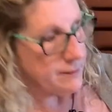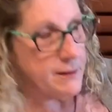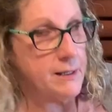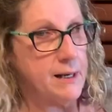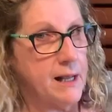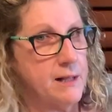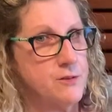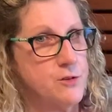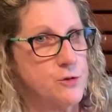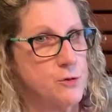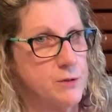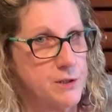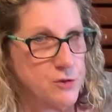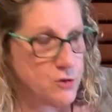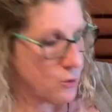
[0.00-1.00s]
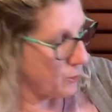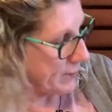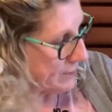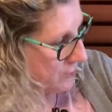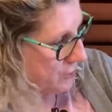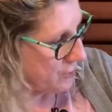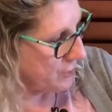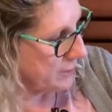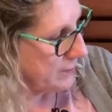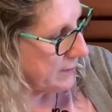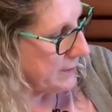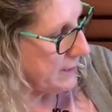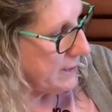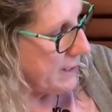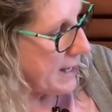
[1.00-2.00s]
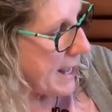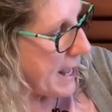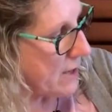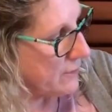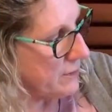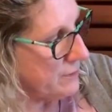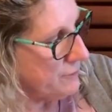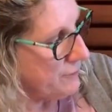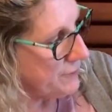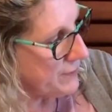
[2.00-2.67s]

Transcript: then answer this question. How can